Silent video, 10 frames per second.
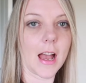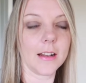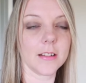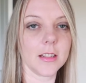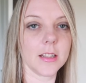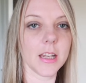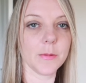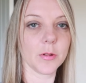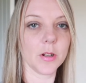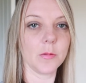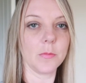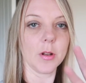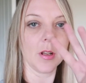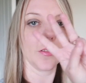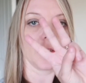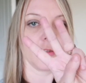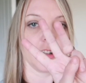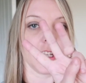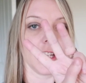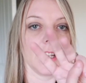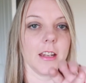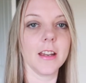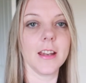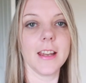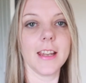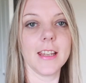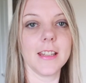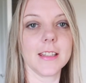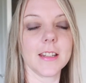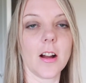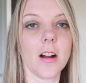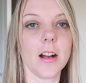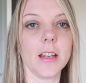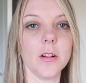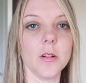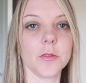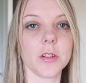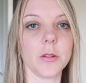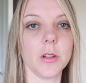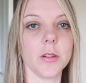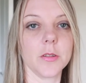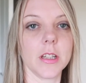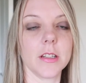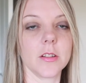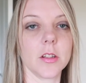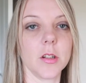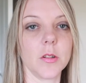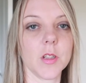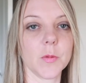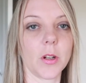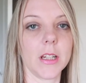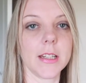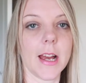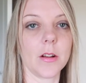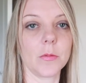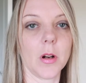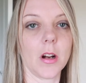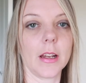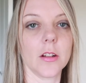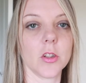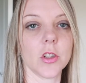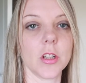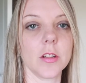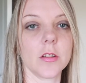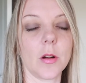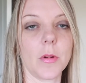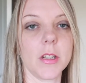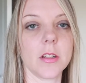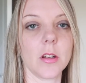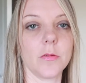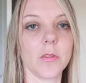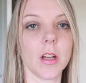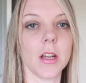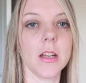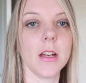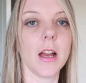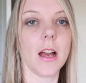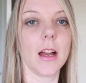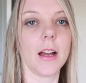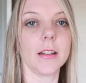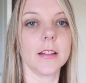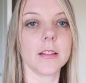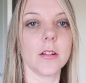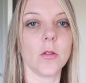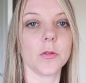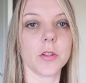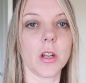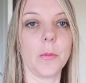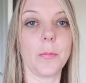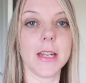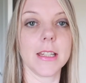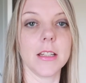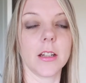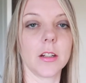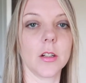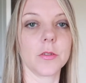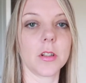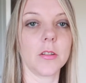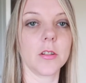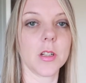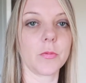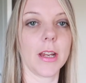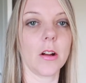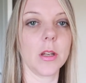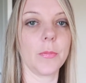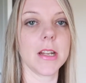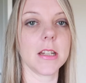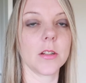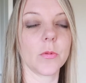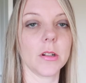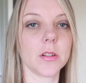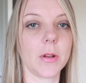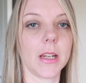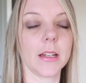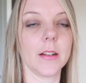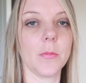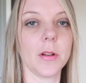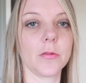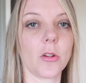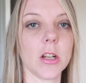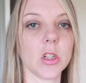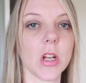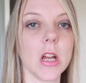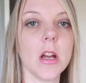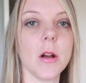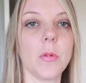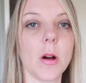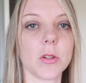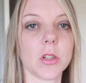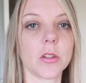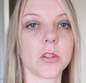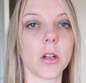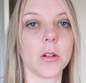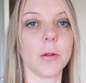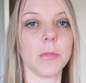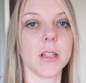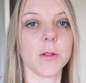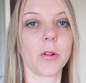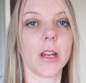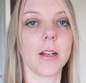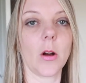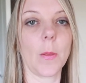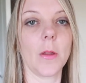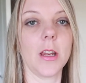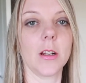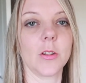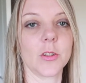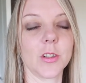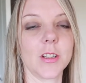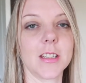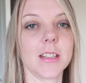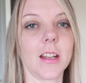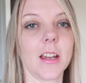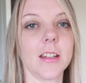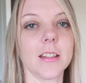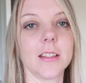And tip number three is I also use it to spray down my cushions on my sofa, and also bedding. You can also just spray it on your bedding as well to make it a little bit fresh, but I'm just going to show you me spraying it on the cushions today.